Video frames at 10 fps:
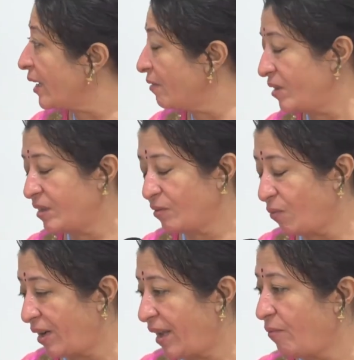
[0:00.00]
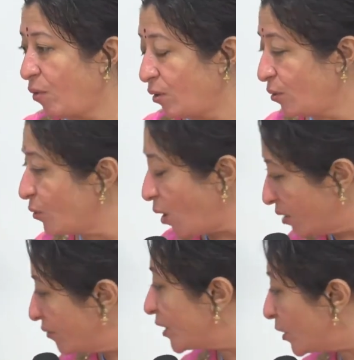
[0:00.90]
and which is what I want to
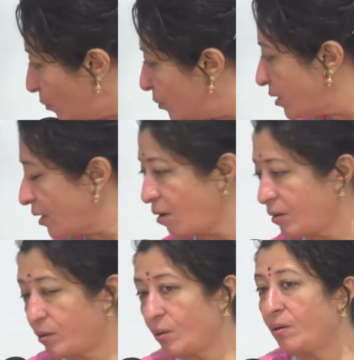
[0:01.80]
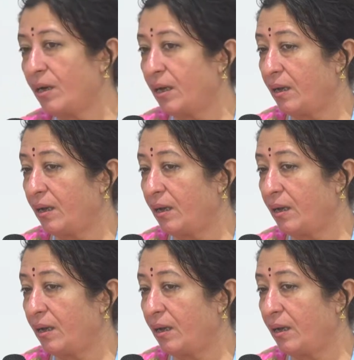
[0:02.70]
talk with you, sir, also.